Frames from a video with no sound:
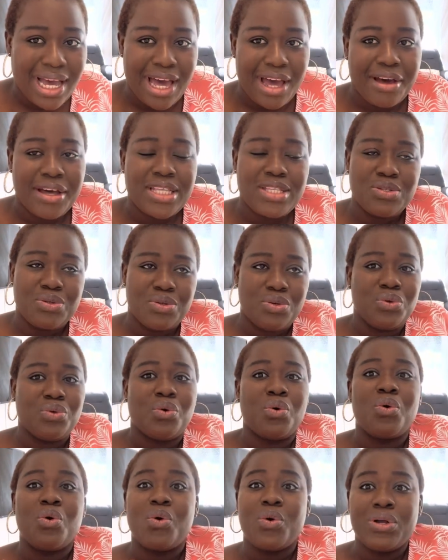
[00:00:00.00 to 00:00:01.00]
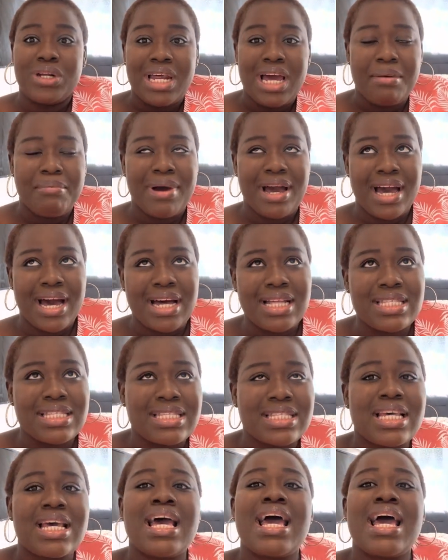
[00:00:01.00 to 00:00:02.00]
I had to, you know, hold her in my hands.